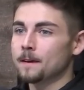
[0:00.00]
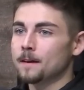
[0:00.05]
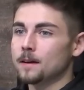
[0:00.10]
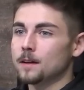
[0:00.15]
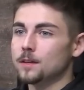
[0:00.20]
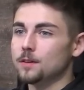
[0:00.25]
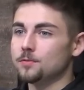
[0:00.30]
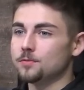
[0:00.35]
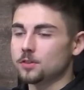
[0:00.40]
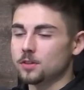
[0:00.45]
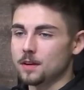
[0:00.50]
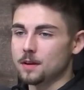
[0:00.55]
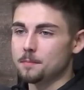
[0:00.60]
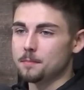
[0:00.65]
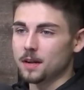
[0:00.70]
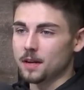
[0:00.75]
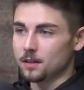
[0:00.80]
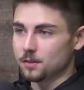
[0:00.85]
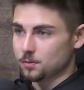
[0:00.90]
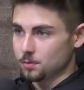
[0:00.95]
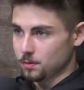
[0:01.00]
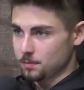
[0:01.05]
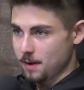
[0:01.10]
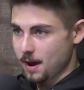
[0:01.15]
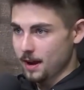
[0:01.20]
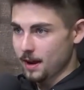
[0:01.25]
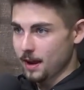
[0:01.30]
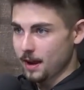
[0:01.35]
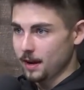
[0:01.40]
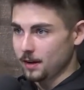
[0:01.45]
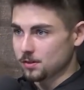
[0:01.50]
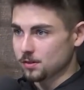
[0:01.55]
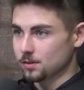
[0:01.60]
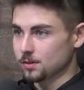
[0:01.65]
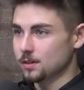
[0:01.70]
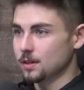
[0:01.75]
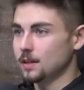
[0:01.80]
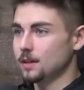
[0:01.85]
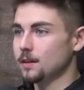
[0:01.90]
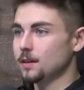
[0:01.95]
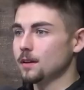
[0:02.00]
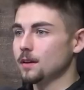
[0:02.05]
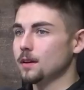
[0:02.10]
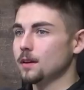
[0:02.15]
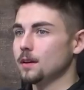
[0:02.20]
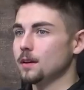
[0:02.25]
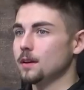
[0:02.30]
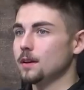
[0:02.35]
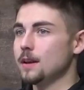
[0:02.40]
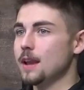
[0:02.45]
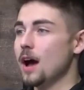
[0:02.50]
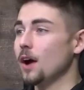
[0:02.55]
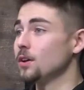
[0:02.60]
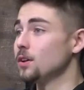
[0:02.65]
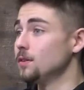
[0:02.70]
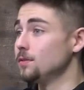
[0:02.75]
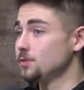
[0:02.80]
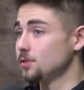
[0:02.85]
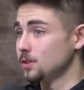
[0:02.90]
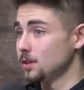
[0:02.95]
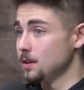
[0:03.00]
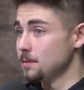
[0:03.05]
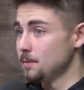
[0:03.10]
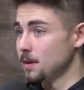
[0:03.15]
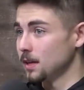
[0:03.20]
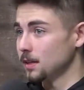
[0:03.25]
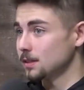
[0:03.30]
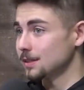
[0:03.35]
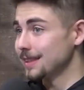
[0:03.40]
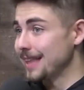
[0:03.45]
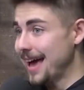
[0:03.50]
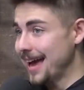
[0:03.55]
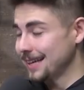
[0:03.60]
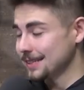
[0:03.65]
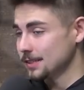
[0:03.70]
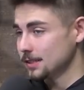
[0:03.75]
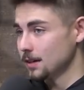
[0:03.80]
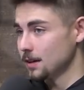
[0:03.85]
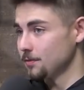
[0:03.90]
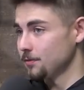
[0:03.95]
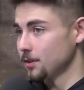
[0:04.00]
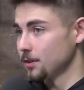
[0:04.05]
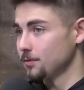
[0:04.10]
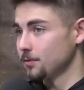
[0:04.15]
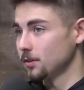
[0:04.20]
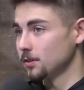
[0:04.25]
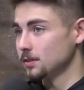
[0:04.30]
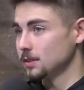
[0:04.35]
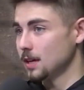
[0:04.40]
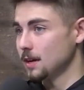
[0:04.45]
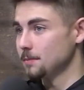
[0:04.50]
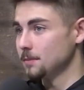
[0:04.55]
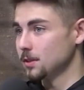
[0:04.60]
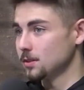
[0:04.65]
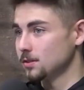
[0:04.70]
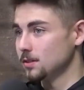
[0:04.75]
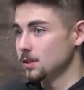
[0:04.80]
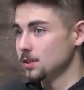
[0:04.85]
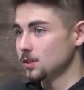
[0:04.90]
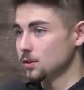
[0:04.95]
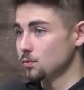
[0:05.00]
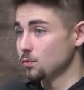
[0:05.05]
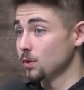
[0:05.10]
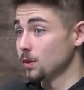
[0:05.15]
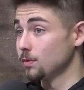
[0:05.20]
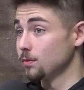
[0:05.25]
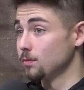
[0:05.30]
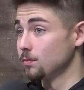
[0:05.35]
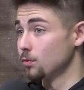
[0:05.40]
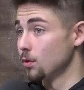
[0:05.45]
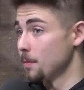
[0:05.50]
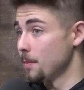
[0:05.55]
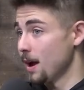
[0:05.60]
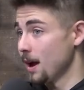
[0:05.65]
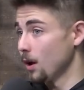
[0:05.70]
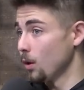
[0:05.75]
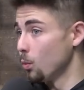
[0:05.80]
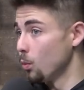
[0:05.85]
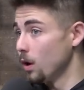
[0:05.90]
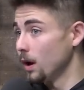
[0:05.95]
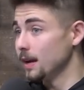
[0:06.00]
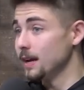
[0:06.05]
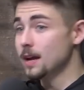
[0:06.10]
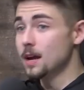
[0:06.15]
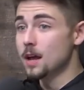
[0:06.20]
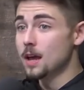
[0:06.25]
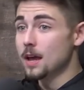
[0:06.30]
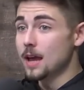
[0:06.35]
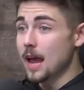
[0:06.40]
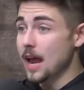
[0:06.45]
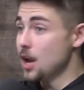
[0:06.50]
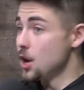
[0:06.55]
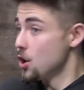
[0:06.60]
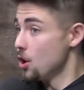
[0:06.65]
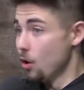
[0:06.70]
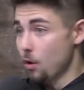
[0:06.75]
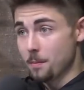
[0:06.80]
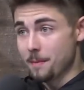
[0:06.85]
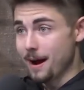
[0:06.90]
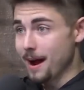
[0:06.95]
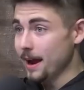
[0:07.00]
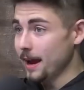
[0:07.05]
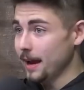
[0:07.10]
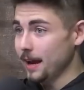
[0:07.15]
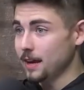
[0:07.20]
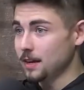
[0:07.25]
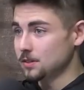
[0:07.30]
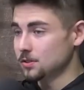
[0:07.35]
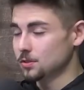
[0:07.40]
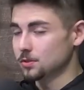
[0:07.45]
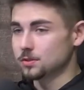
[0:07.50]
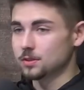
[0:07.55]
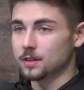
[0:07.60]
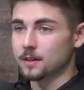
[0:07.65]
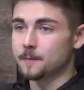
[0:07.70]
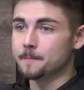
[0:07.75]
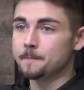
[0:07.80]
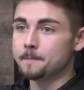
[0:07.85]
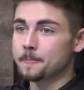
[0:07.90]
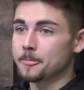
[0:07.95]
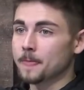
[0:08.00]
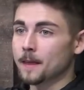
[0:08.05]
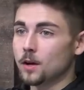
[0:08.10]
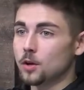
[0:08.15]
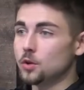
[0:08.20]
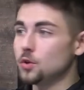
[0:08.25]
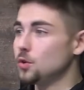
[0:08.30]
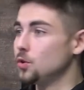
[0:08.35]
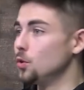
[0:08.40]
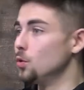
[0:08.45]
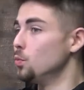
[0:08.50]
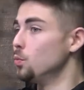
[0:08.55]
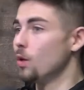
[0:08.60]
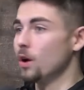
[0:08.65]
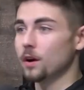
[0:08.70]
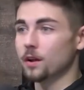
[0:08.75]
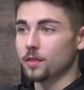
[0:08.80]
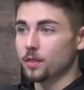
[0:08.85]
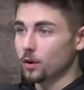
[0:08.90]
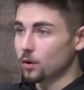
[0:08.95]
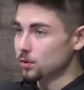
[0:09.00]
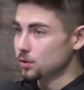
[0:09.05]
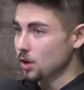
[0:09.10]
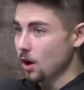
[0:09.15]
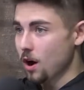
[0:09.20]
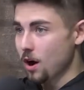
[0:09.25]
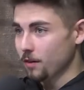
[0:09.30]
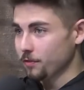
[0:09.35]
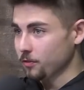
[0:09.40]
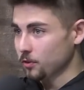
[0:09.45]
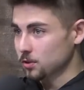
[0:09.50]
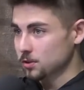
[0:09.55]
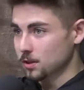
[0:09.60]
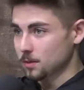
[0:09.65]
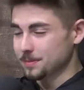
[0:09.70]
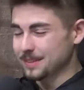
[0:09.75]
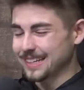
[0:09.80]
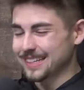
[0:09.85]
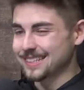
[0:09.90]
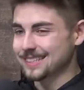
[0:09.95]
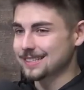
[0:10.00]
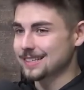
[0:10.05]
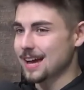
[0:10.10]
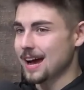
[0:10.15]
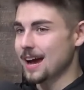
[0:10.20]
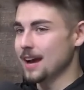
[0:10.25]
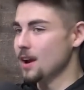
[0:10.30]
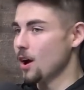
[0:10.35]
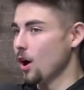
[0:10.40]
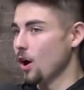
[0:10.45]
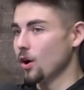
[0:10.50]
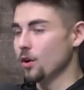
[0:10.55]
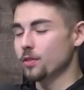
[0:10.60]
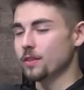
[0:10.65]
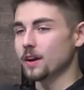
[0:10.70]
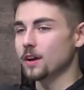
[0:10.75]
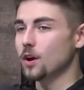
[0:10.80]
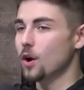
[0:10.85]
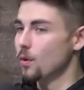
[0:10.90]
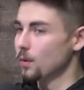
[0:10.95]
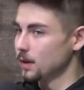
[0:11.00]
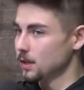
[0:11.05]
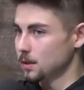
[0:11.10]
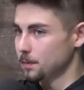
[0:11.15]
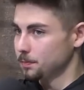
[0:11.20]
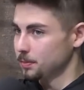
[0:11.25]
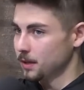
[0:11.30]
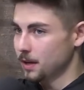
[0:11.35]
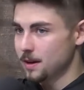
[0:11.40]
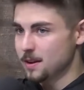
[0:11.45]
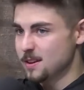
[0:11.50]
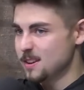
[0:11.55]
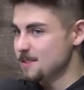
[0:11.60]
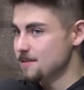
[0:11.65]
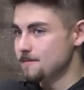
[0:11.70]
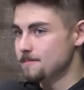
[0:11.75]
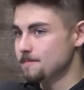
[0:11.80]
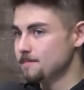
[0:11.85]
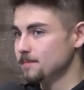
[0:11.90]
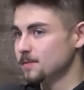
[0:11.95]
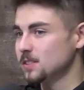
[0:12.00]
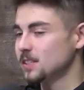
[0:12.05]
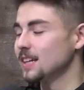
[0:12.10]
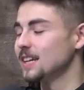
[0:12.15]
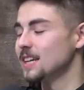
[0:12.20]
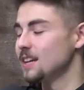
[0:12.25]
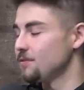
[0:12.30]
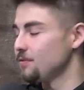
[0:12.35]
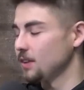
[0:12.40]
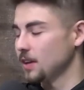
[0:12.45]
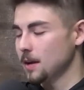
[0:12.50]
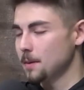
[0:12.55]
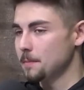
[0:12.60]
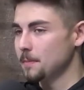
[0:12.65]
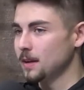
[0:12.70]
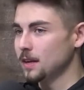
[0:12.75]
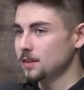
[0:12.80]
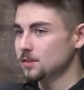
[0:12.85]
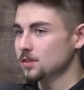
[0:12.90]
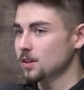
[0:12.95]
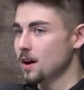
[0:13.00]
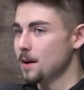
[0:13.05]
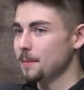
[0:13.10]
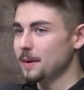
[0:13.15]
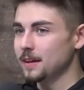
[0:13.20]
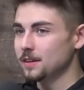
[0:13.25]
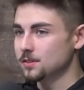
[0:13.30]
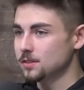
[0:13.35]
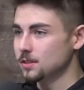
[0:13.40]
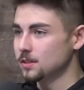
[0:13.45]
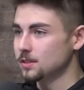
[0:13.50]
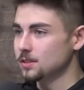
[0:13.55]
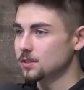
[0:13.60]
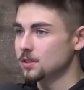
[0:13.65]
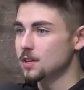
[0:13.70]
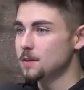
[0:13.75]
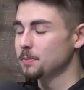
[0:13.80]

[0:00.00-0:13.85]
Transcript: You've seen minutes with Maya Hazelton. Now you've seen minutes last night for the first time this season with Ramiah White and no Maya Hazelton. Do one of those offer something inside? Are they going to play significant minutes come ACC